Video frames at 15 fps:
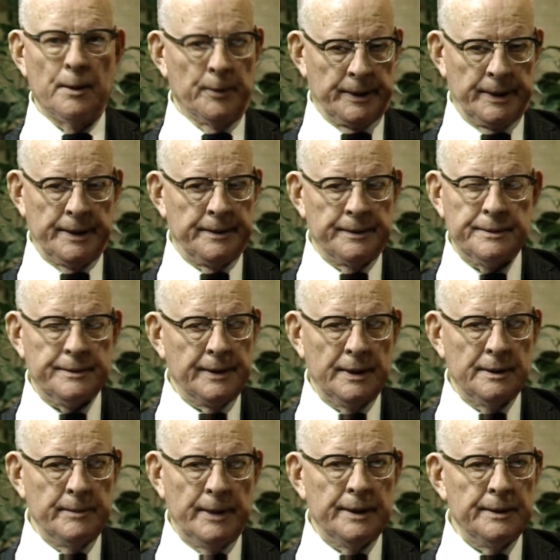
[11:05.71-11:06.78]
would
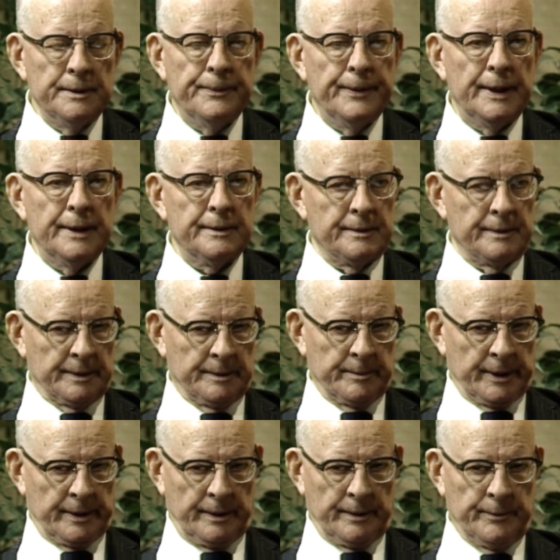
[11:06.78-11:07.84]
understand manufacturing
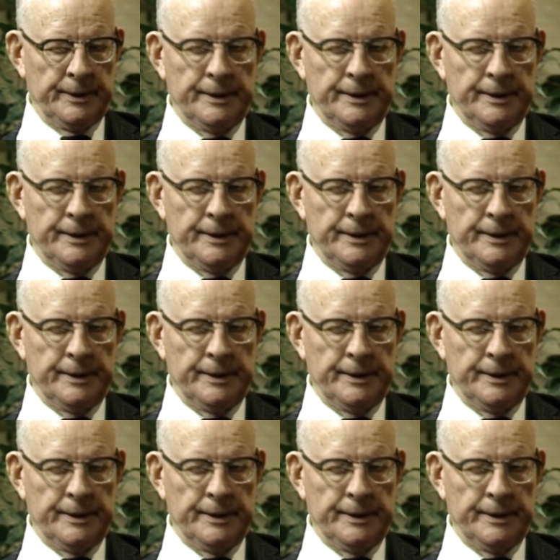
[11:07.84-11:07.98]
better,